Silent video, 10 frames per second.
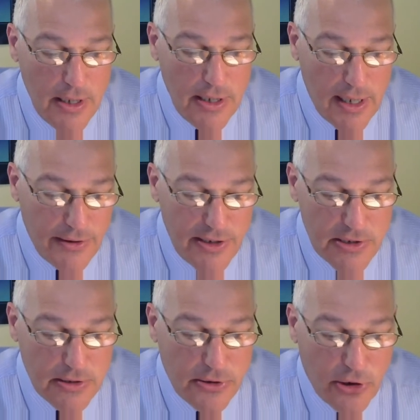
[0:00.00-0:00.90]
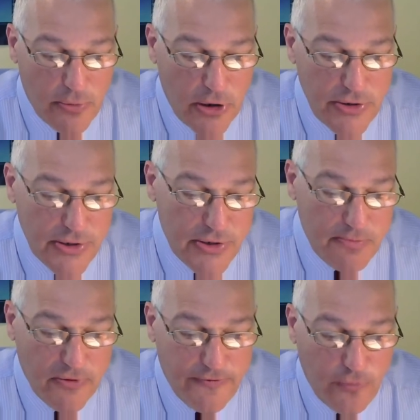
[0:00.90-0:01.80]
And this Kerberos
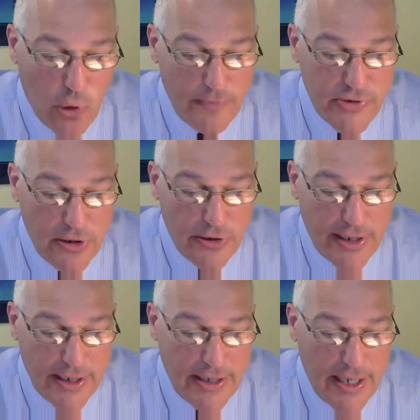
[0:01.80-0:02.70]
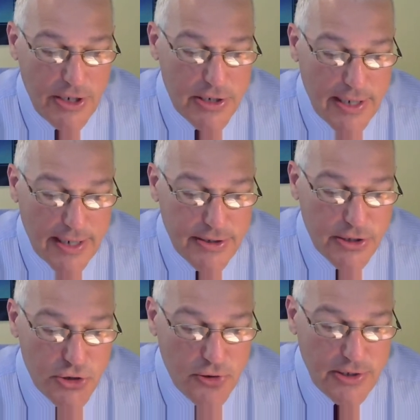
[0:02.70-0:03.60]
performs the authentication as a
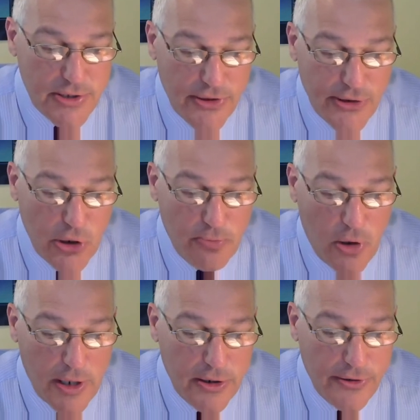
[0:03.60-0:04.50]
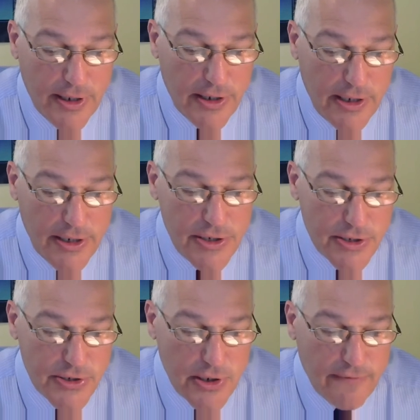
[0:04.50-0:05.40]
trusted third-party authentication
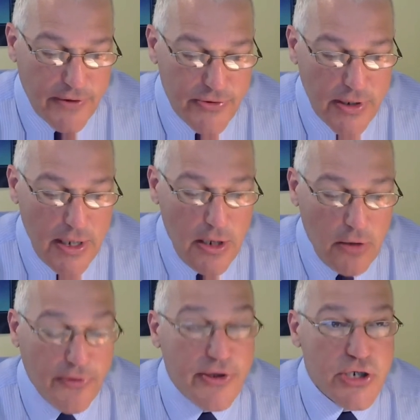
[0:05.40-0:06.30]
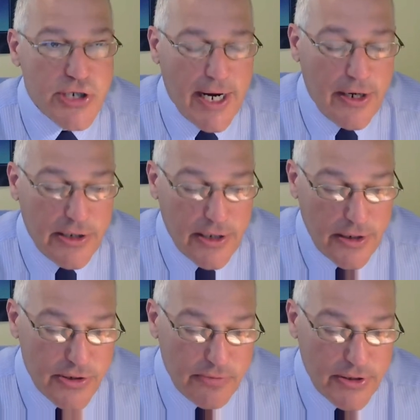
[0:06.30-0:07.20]
service with a shared key or
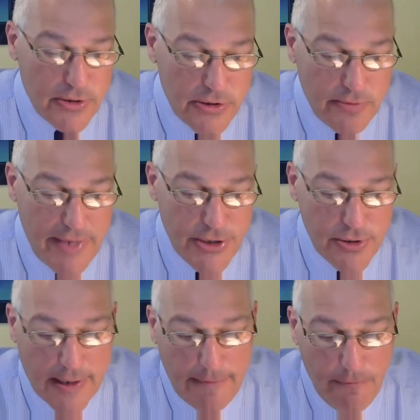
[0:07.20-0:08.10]
symmetric.